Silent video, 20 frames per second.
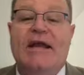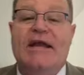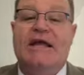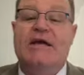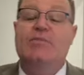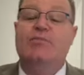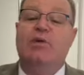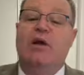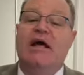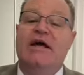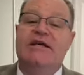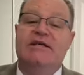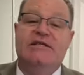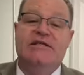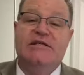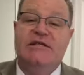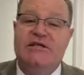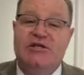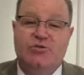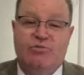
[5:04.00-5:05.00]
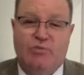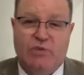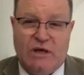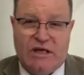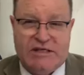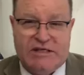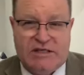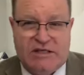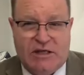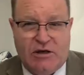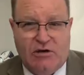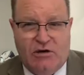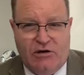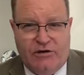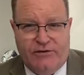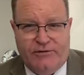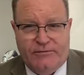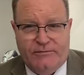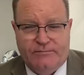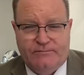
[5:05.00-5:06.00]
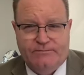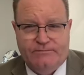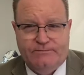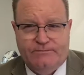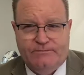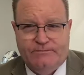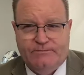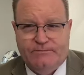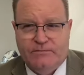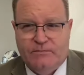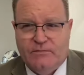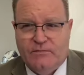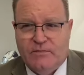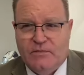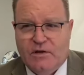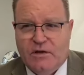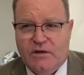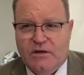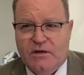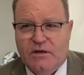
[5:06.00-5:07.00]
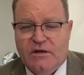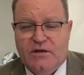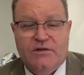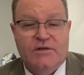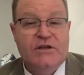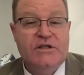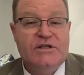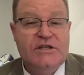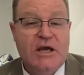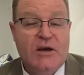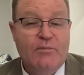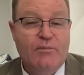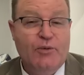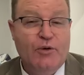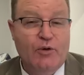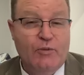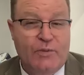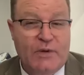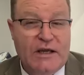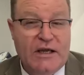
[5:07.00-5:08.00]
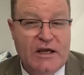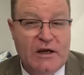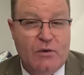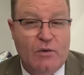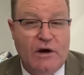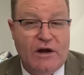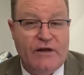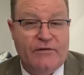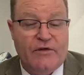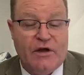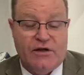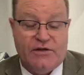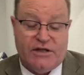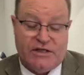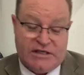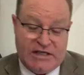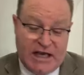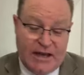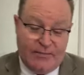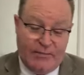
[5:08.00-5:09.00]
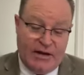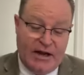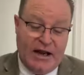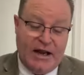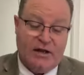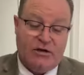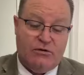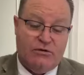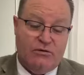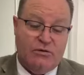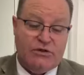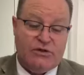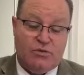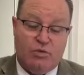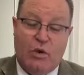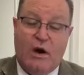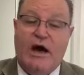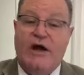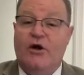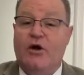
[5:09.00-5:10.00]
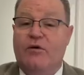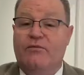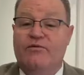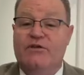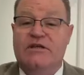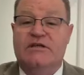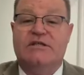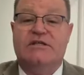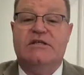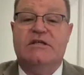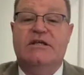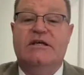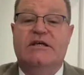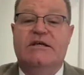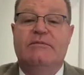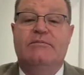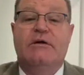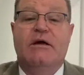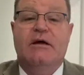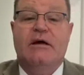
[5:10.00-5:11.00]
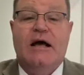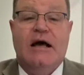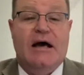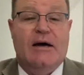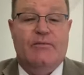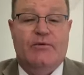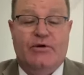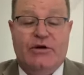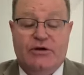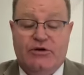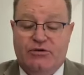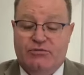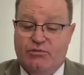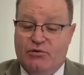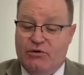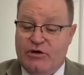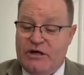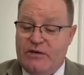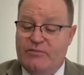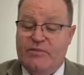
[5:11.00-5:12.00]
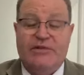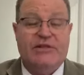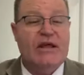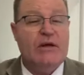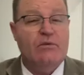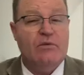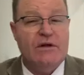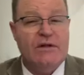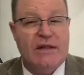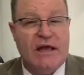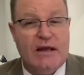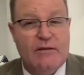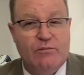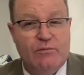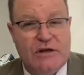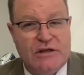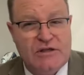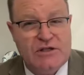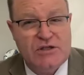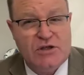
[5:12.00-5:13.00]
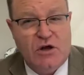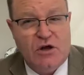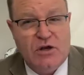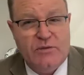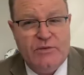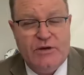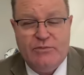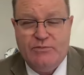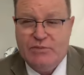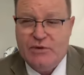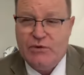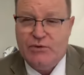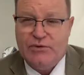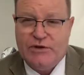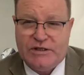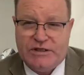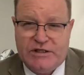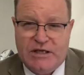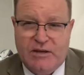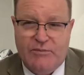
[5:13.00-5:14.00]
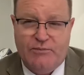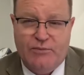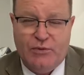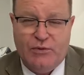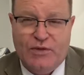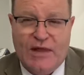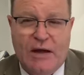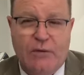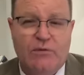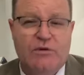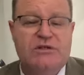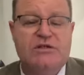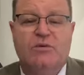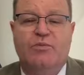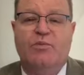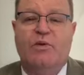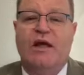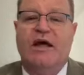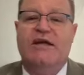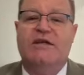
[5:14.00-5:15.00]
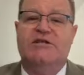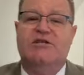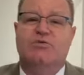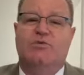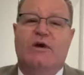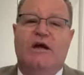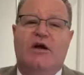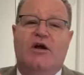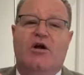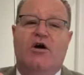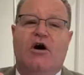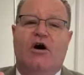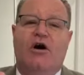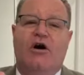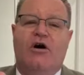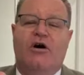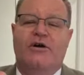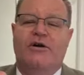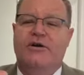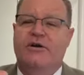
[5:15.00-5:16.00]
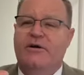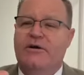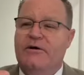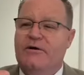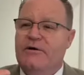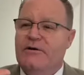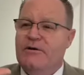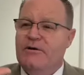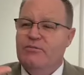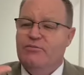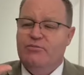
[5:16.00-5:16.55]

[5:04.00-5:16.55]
that he placed his blessing on. The temple being one of those. The tabernacle was one, obviously. Marie, good morning. But then when Solomon built the temple, that was a place where God